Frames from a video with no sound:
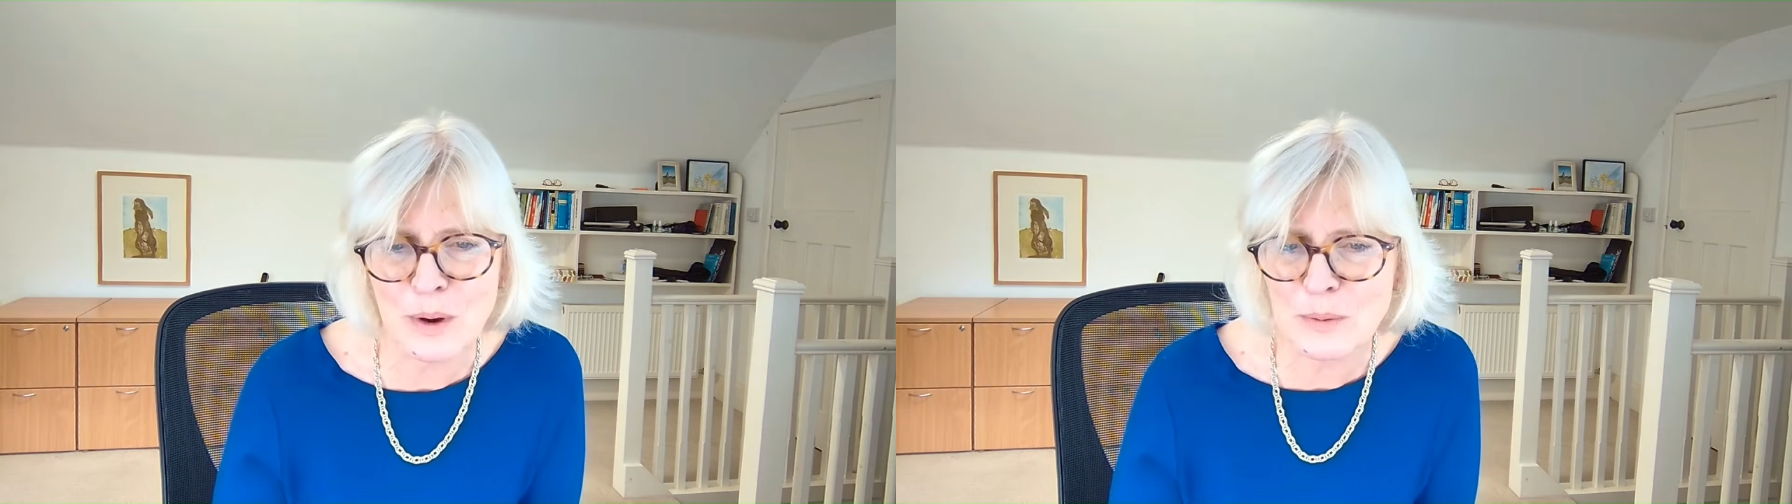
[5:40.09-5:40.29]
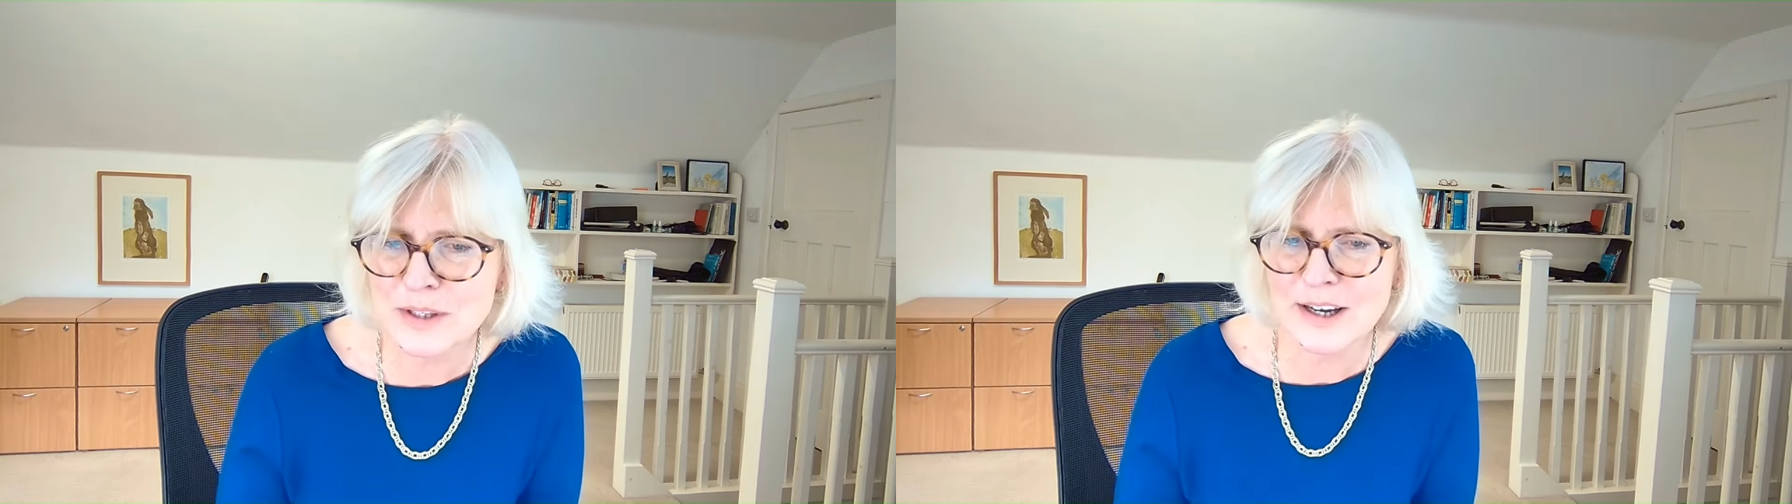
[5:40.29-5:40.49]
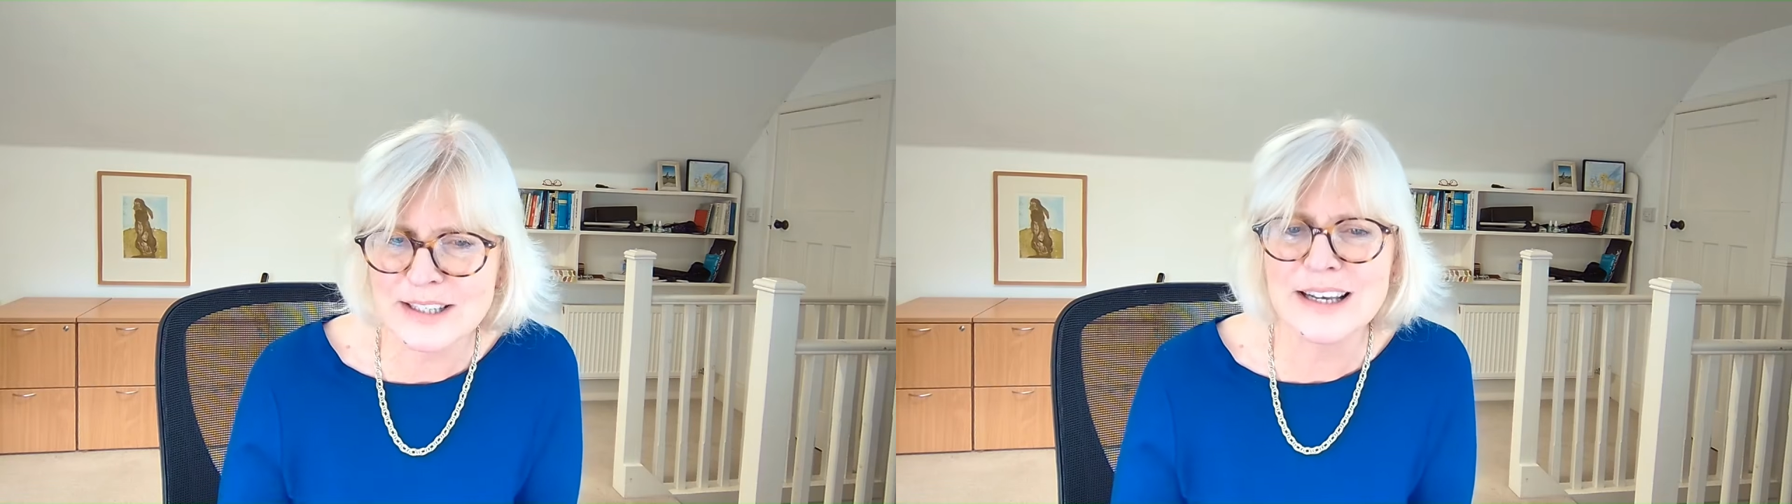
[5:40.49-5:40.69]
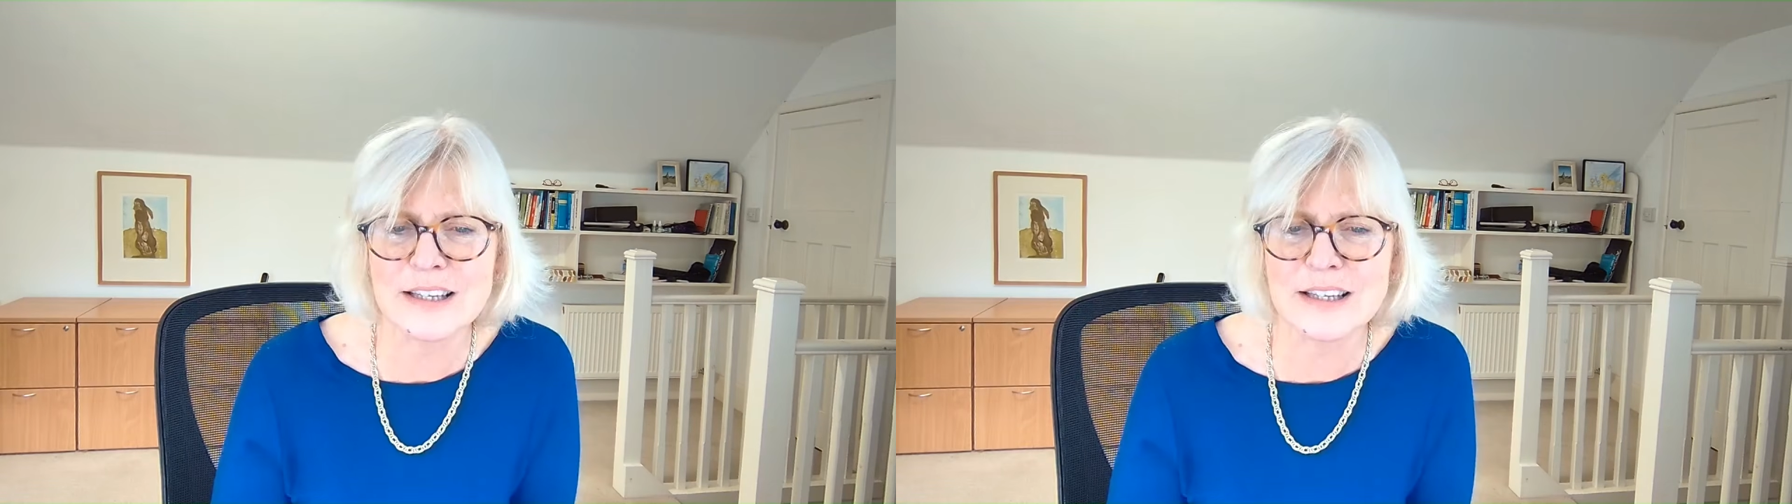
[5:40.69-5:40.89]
Website is